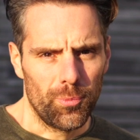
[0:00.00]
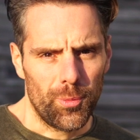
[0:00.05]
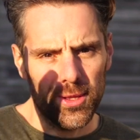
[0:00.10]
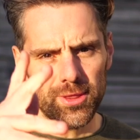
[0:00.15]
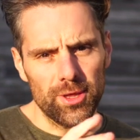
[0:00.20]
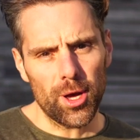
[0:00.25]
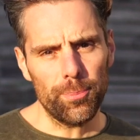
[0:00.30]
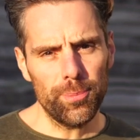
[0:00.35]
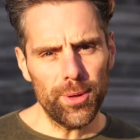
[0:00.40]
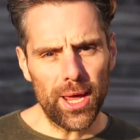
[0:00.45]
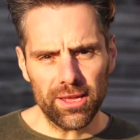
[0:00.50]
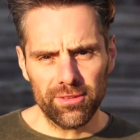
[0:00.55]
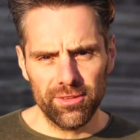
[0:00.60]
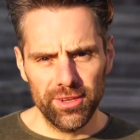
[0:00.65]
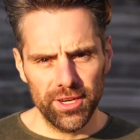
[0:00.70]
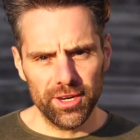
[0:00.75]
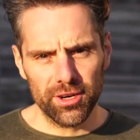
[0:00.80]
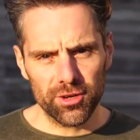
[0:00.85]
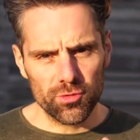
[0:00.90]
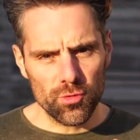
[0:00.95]
What's up next
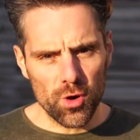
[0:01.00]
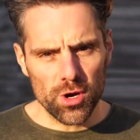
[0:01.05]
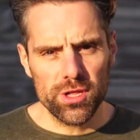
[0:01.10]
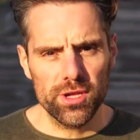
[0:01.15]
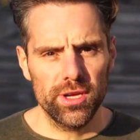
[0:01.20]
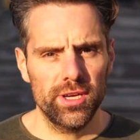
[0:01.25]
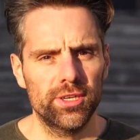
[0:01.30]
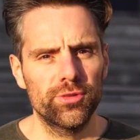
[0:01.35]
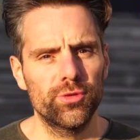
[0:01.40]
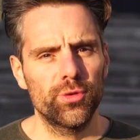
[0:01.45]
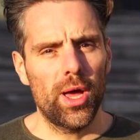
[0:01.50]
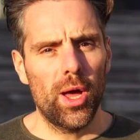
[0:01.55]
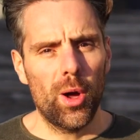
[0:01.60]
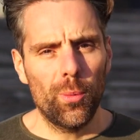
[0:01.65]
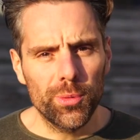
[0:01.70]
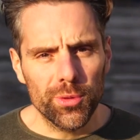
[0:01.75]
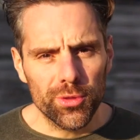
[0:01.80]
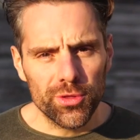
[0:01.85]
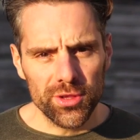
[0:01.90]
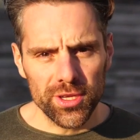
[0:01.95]
leaders? Rogier here to
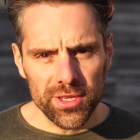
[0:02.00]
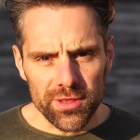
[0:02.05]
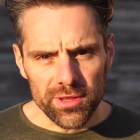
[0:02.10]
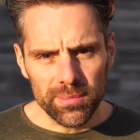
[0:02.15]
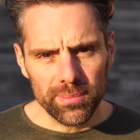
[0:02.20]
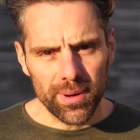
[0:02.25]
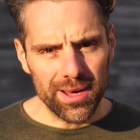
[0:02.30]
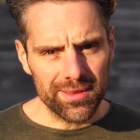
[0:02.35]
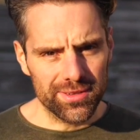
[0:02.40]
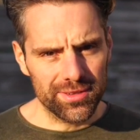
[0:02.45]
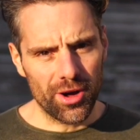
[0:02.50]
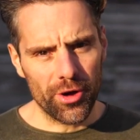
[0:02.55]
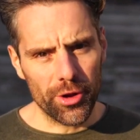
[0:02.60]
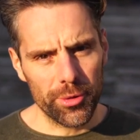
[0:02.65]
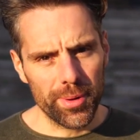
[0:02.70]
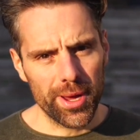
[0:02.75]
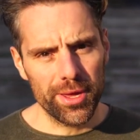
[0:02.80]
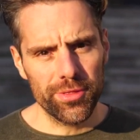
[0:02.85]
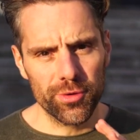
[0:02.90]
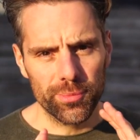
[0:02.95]
help you systemize and
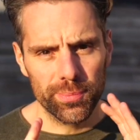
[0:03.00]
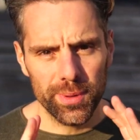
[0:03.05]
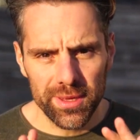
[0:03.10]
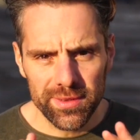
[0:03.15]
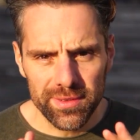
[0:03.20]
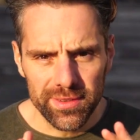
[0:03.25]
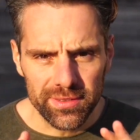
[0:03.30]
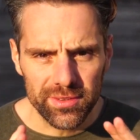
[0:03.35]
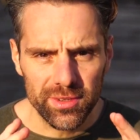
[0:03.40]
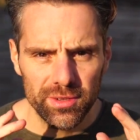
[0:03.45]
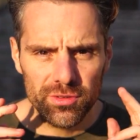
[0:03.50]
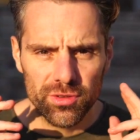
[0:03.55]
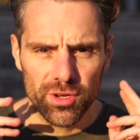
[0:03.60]
automate your business